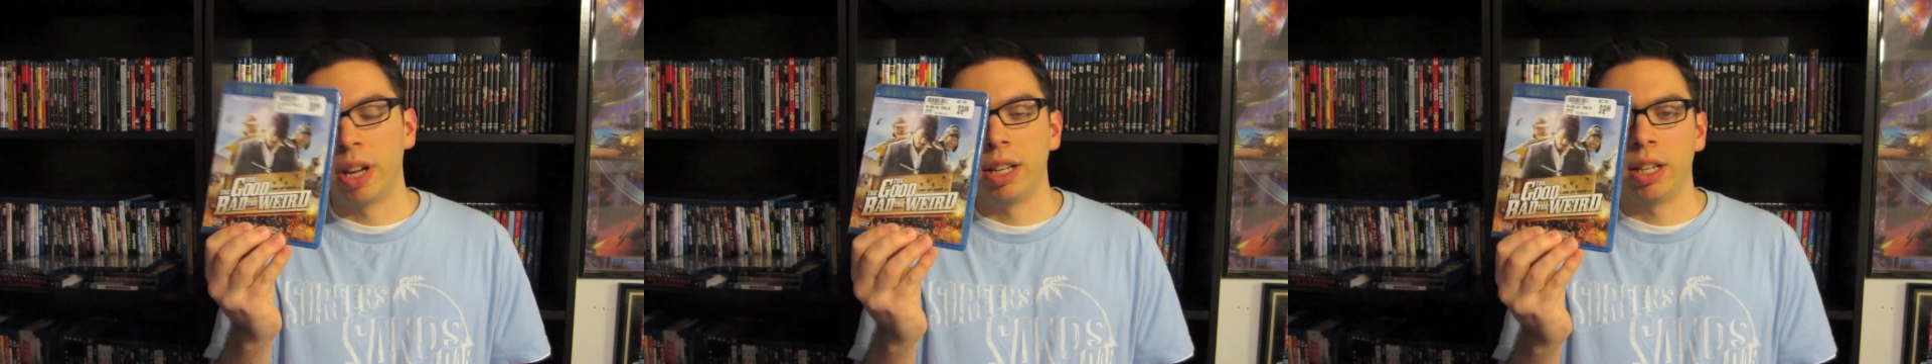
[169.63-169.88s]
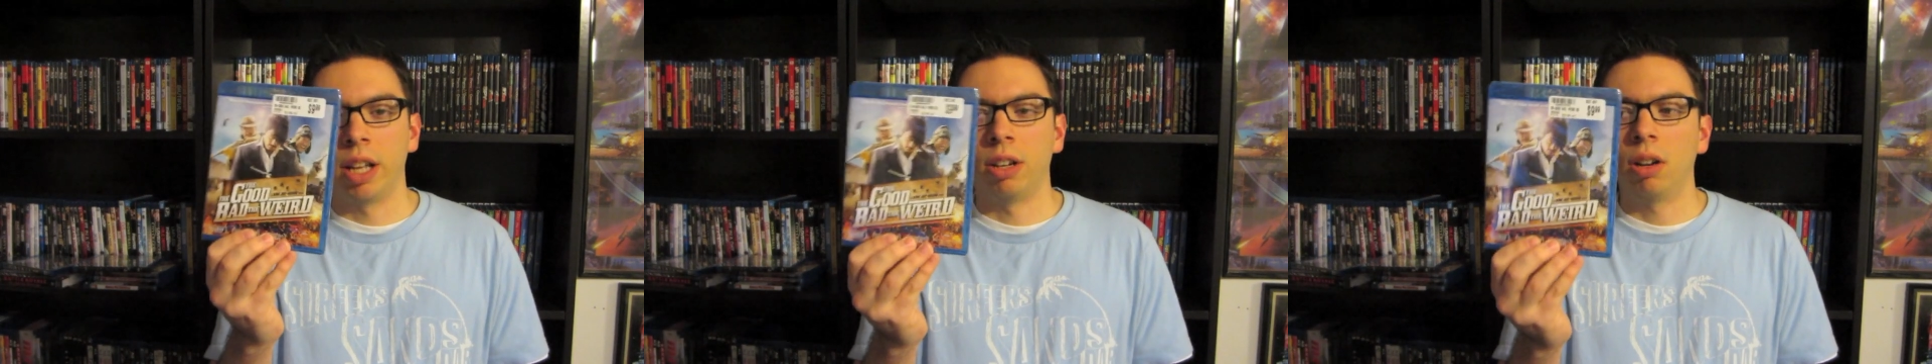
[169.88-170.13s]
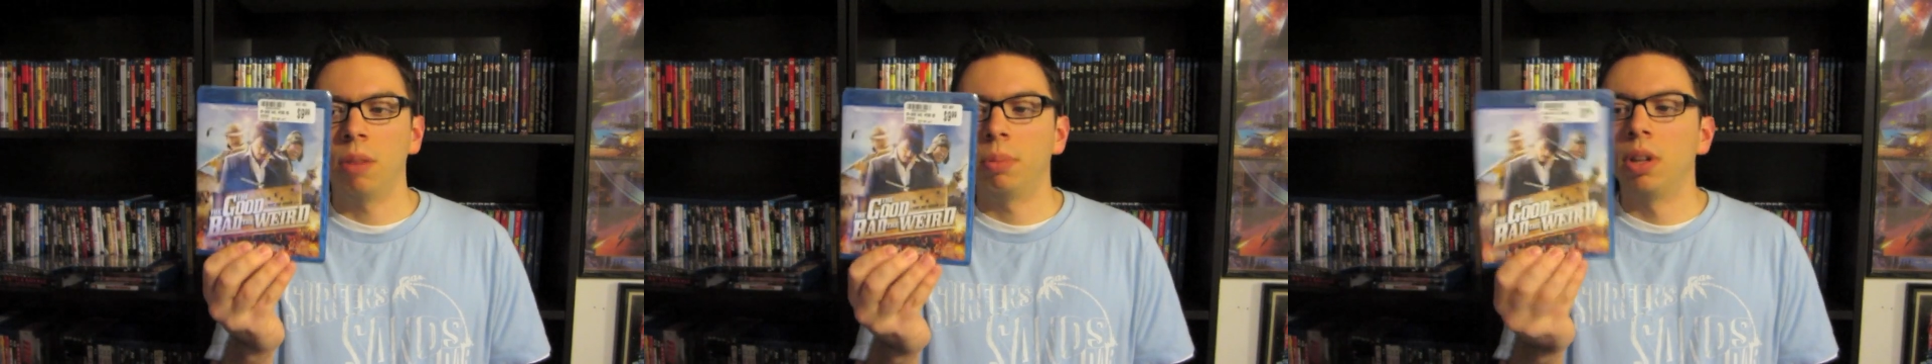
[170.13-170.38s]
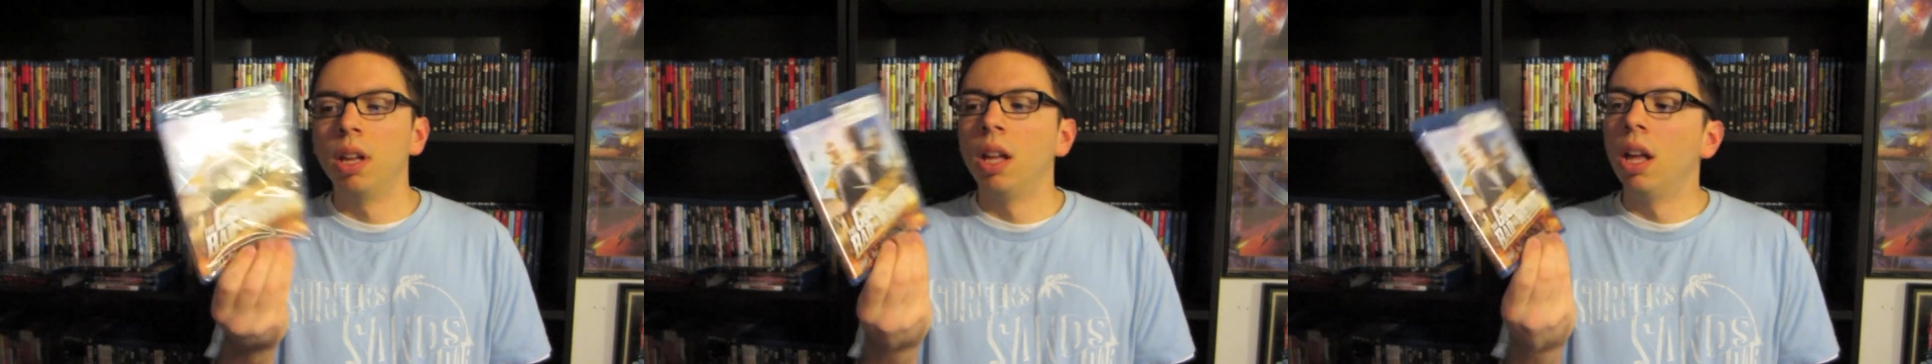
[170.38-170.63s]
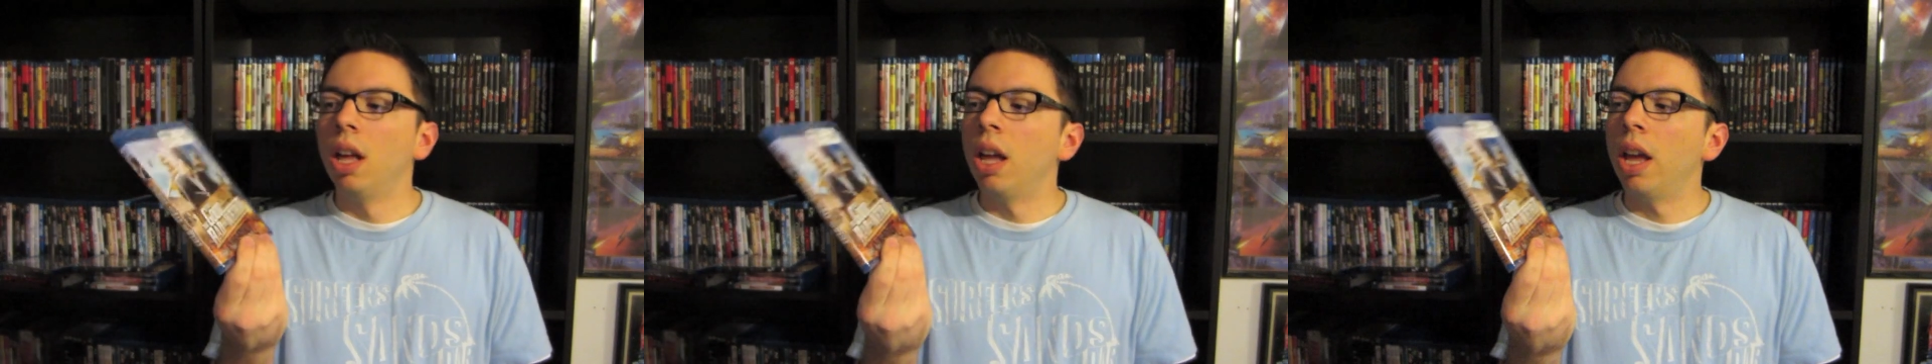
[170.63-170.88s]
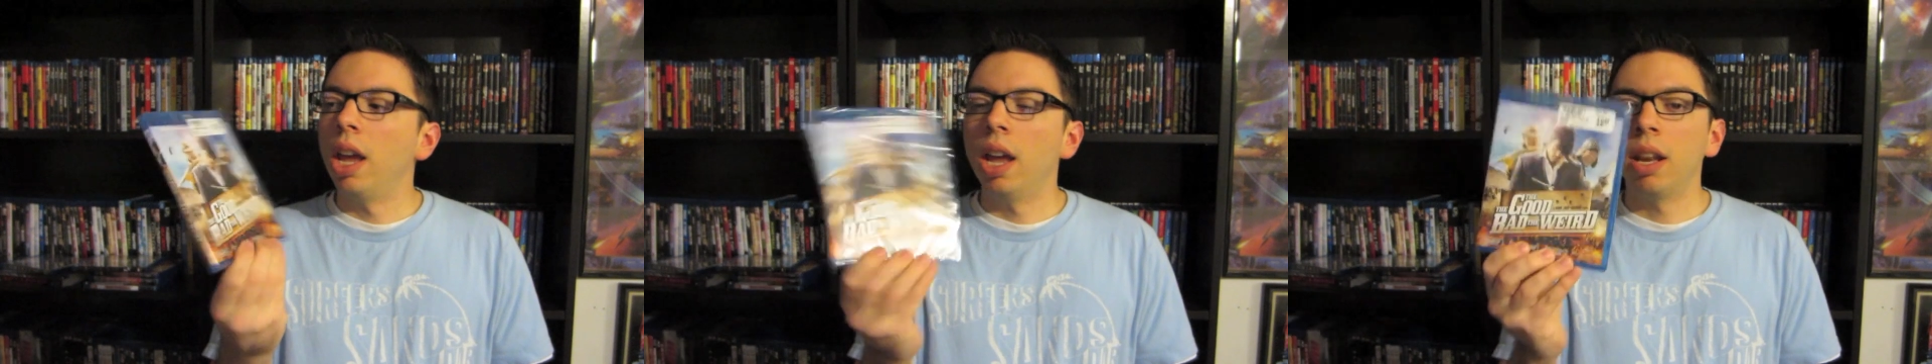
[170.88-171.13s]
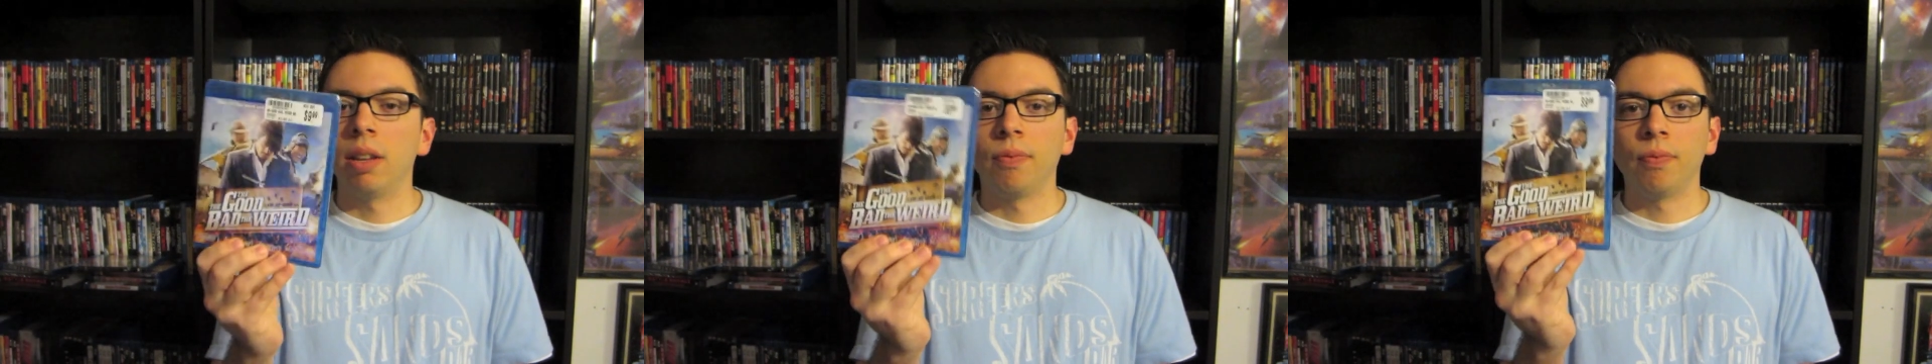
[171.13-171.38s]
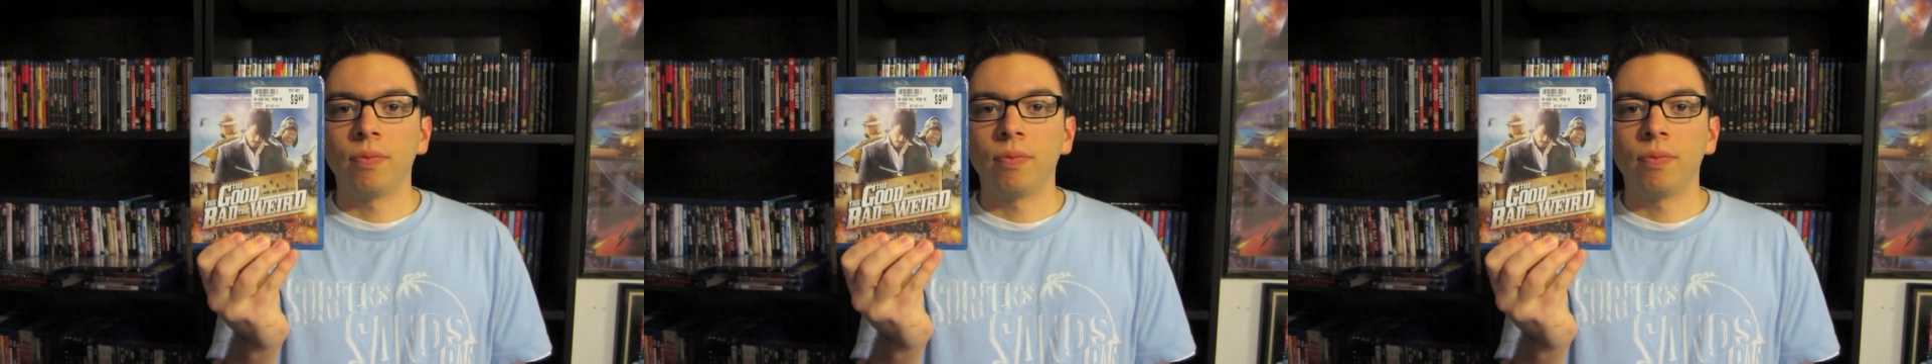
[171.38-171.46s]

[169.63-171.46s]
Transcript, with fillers: ninety nine or up, and